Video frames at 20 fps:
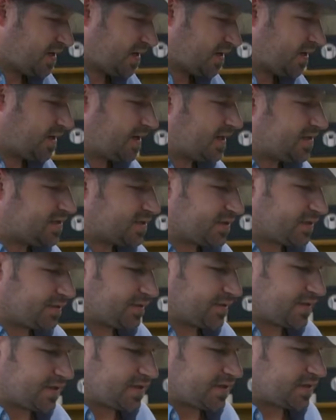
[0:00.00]
All right, so
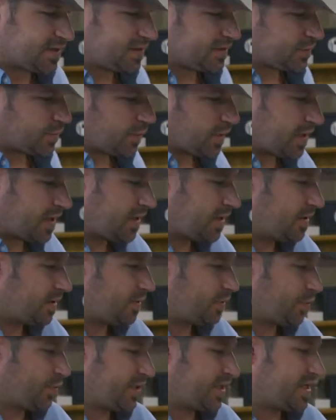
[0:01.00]
this is
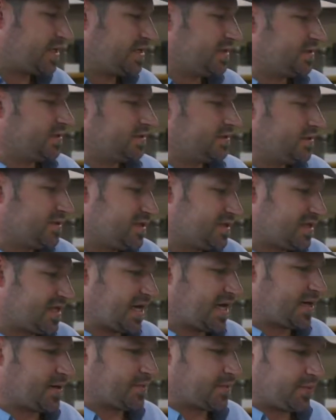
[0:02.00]
where we can
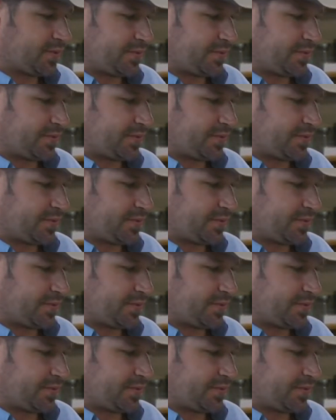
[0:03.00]
stamp